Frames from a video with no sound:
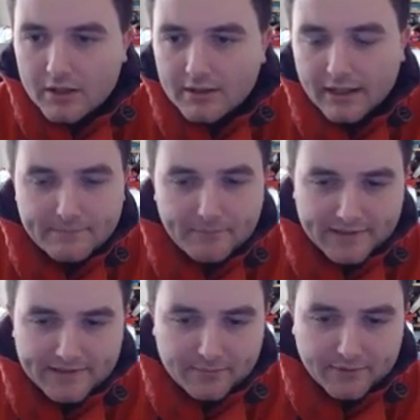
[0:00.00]
Okay,
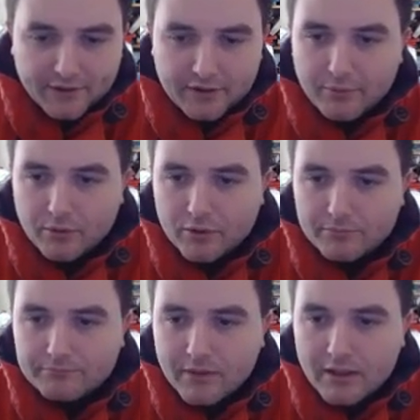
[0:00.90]
picked up another
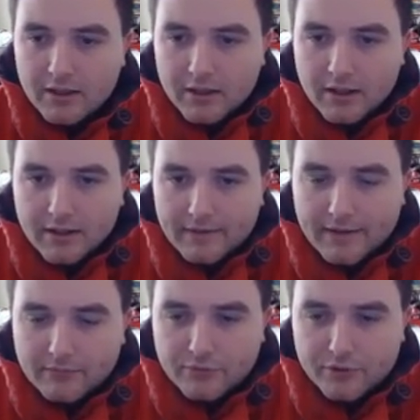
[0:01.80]
pawn.
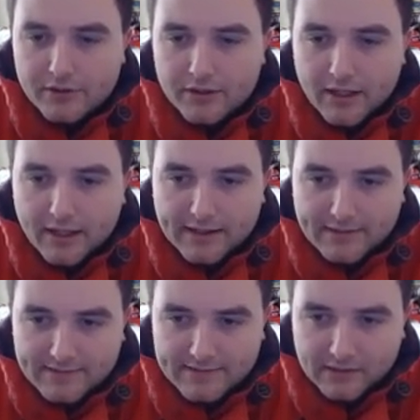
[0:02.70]
Now rook A
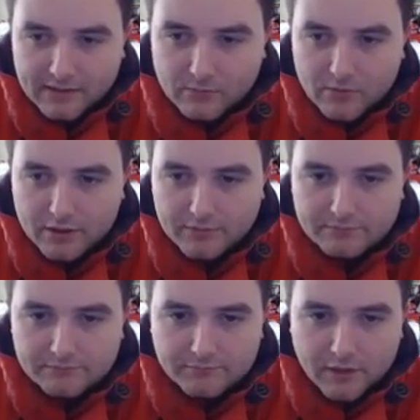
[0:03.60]
to c one,
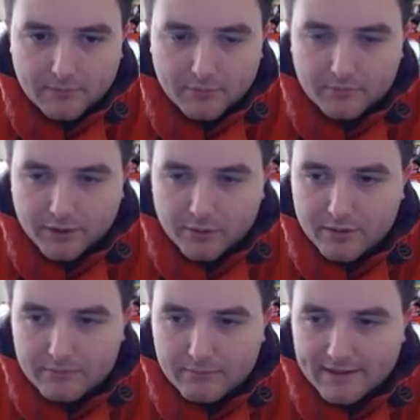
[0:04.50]
put my
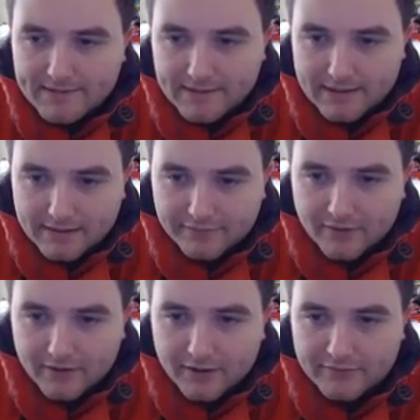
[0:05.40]
queen back to e
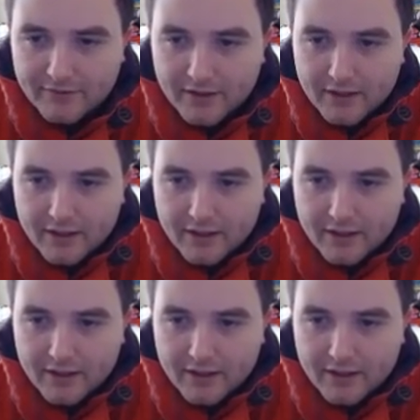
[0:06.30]
five.